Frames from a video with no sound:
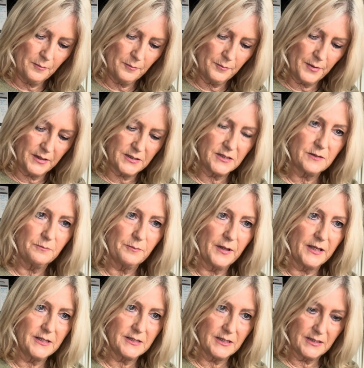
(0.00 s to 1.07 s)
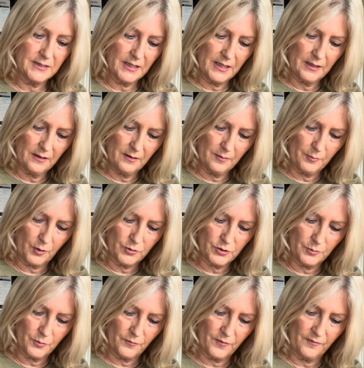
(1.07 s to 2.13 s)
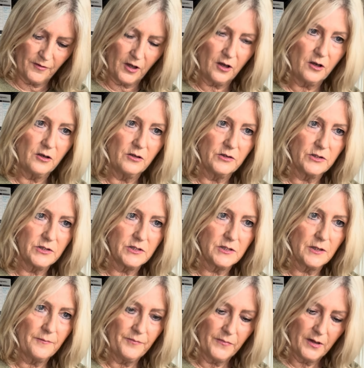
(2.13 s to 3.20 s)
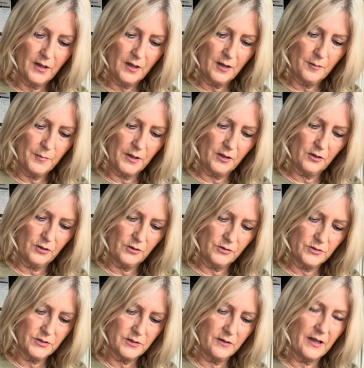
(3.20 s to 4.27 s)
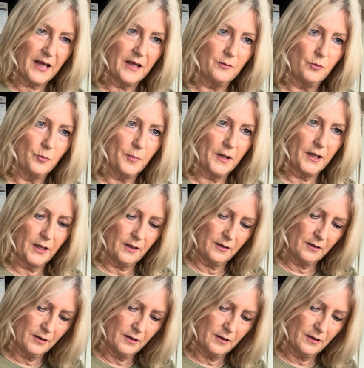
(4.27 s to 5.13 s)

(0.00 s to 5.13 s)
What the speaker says: bits and pieces in the bottom of the vase, because that will be